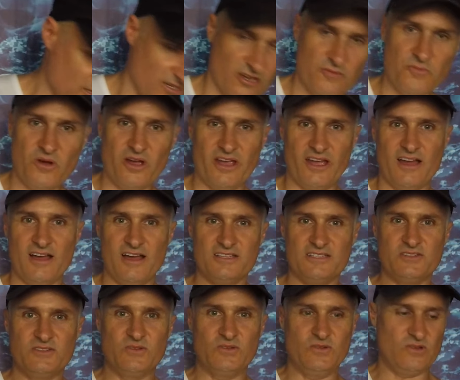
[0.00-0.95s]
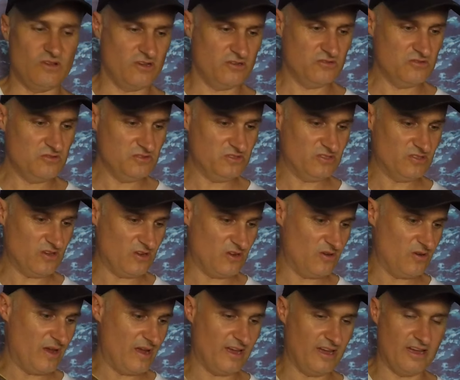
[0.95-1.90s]
So in my arsenal I
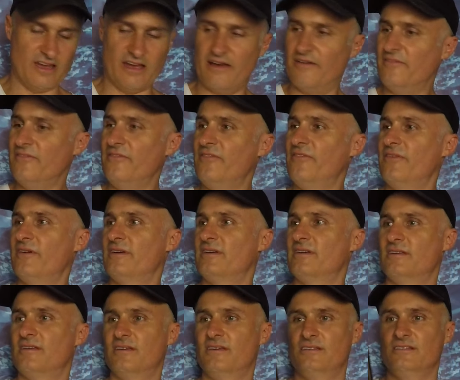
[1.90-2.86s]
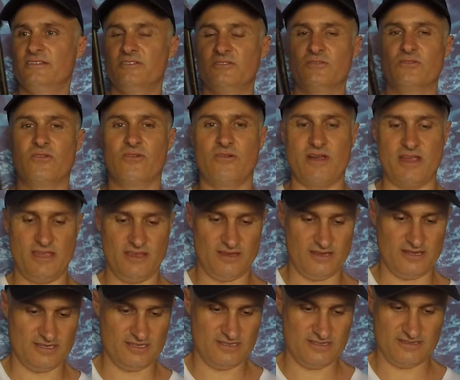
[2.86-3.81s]
also have a little prey
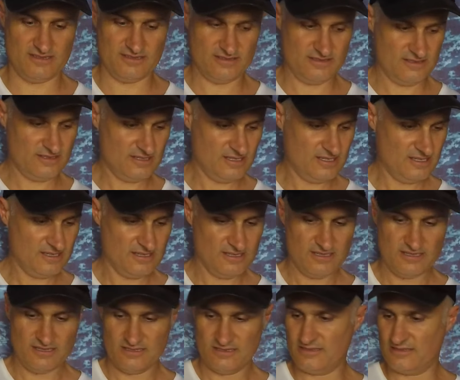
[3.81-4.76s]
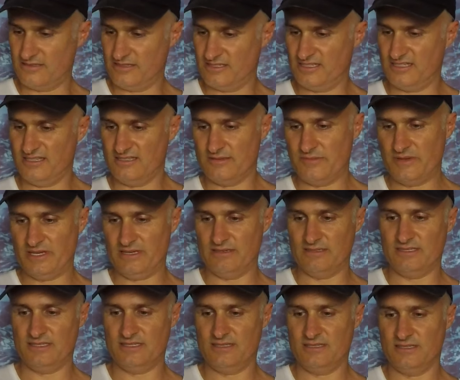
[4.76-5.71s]
gun. So this is a
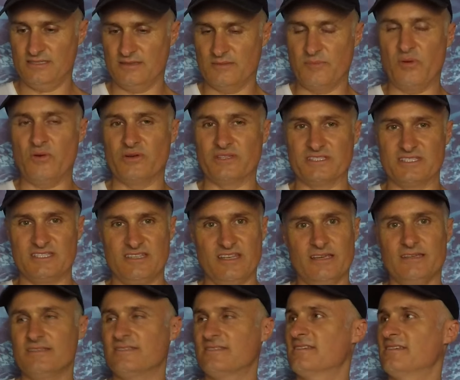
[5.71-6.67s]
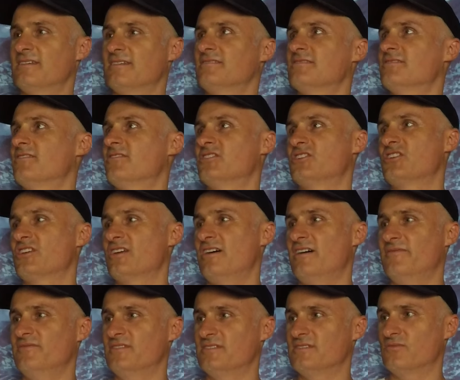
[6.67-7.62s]
0.6, so the
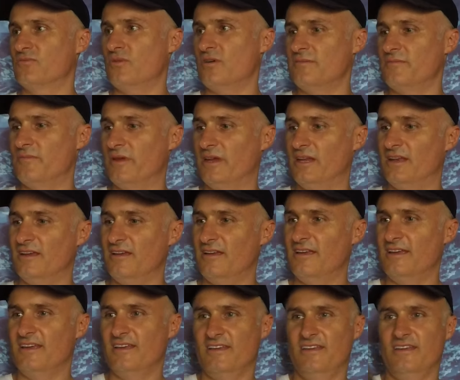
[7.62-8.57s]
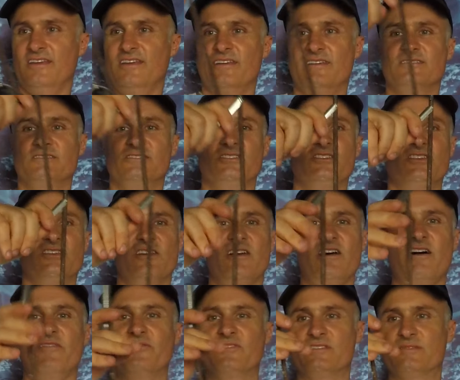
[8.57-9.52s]
shaft is 1 meter. This
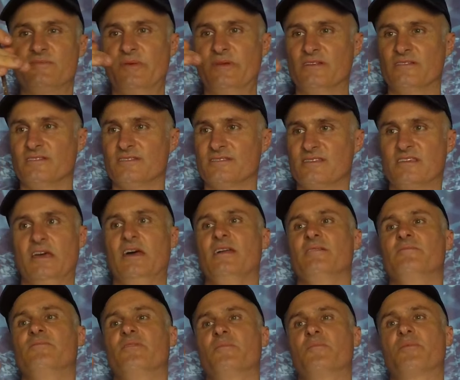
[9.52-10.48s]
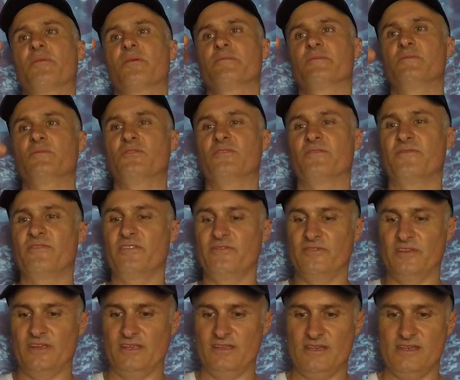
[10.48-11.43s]
shaft has been in this gun for probably more than
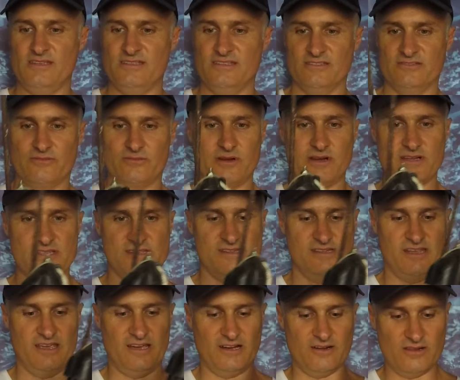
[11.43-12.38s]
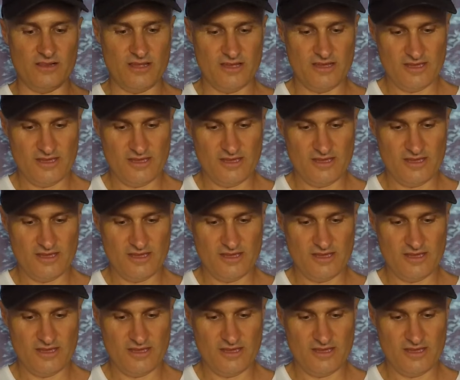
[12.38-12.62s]
15 years. It's rusted hell.